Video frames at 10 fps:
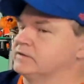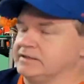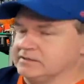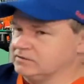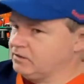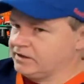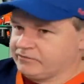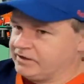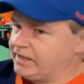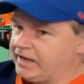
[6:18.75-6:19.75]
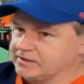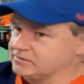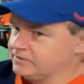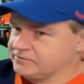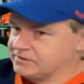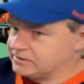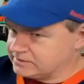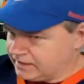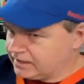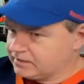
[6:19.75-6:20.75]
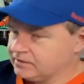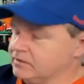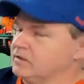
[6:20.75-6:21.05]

They did not have any gas left in the tank.